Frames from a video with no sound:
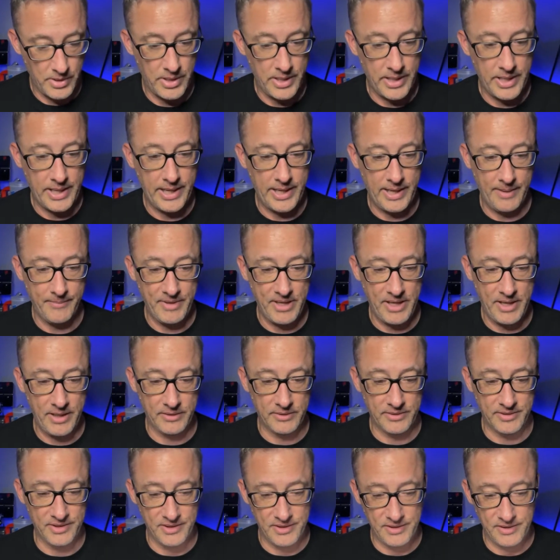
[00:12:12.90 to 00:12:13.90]
And I'm not,
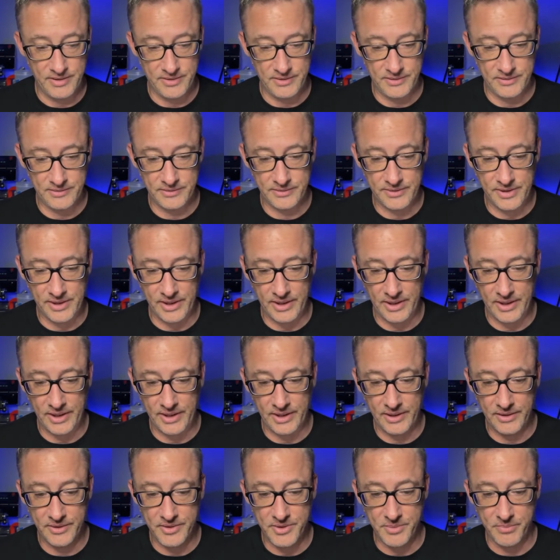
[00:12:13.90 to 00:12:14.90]

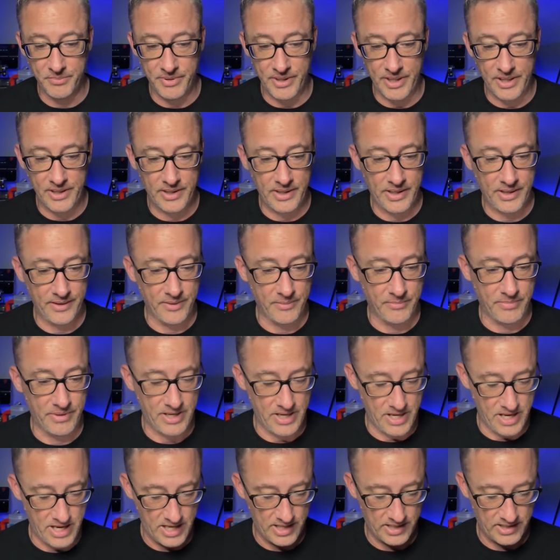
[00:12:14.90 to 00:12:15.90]
okay, there's a bend on the
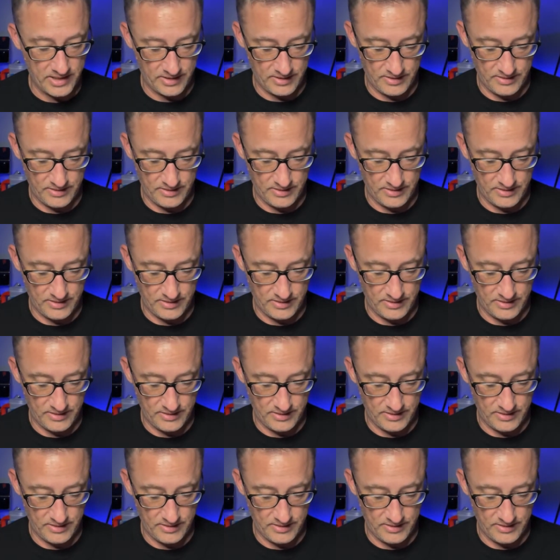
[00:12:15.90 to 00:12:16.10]
back.